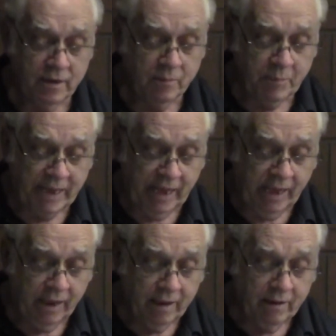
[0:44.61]

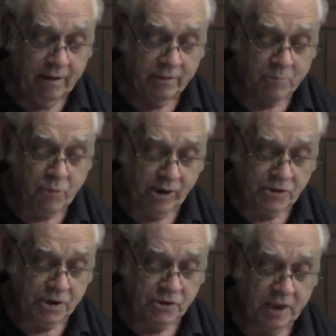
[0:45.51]
Mickey, the
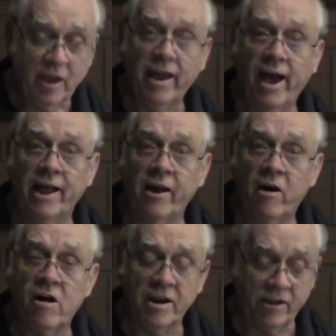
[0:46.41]
princess, and
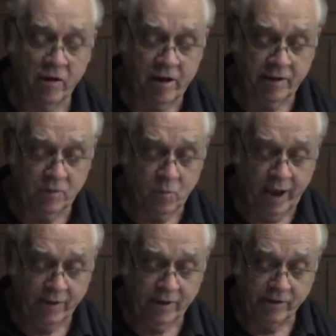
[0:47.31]
on and on it
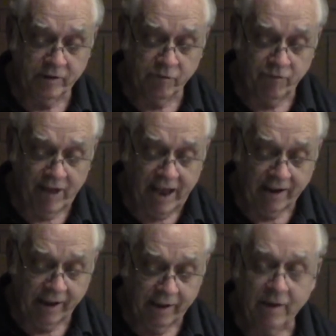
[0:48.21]
went until
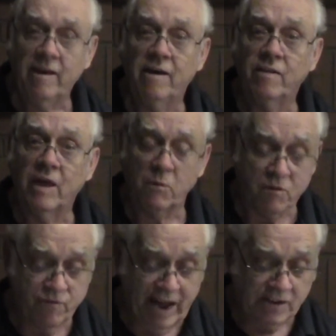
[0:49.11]
finally they were
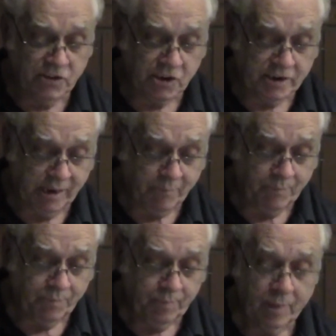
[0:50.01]
fast asleep.
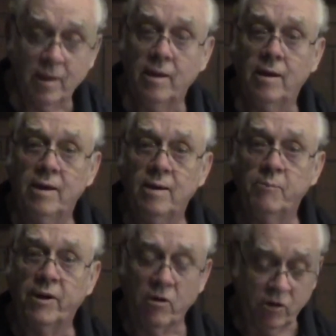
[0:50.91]

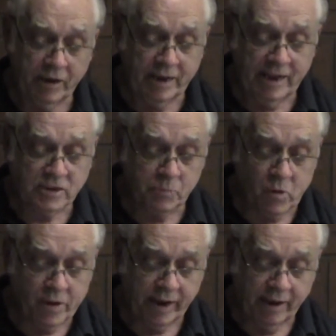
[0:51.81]
But early the next
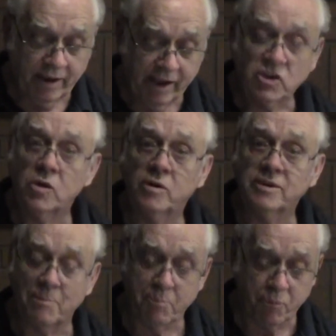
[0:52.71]
morning, guess who was
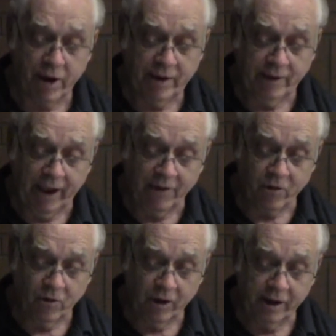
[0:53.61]
up bright and
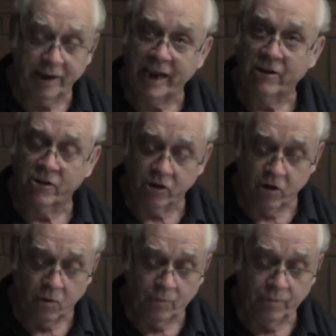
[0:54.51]
early and eager to
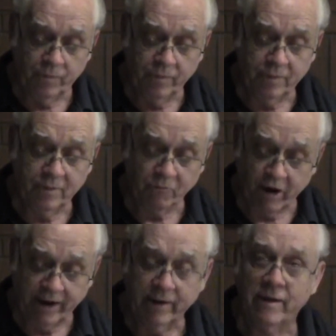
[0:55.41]
go?
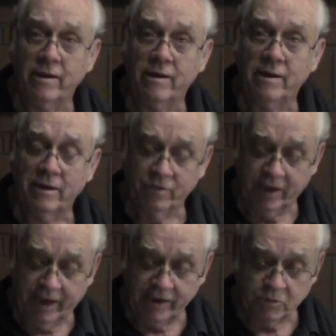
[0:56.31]
Right? The
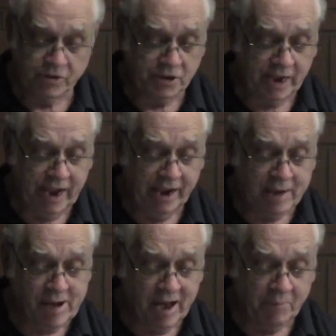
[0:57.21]
kids were saying,
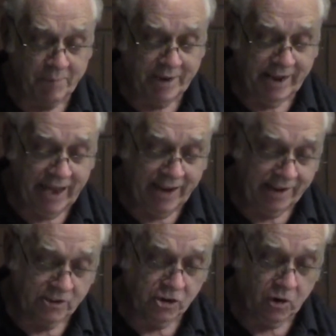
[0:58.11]
come on, Mom and Dad,
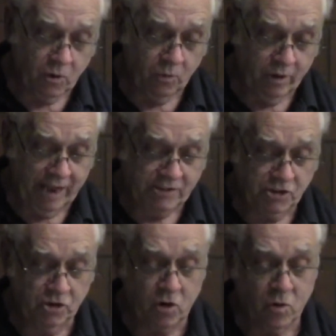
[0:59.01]
let's go, let's
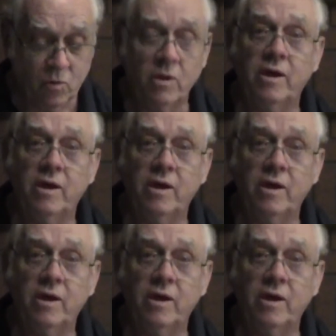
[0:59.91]
go.